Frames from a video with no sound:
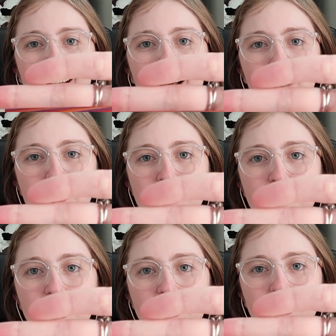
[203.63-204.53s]
I always
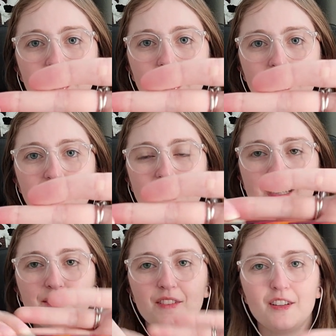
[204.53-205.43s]
find, like,
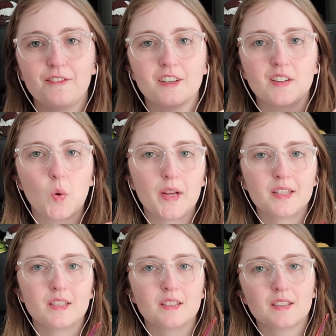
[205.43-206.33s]
if you're going
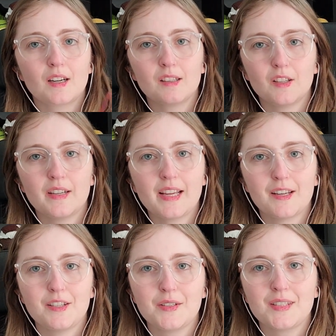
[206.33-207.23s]
to start learning how to
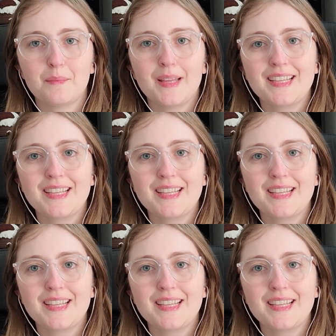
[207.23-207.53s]
do something,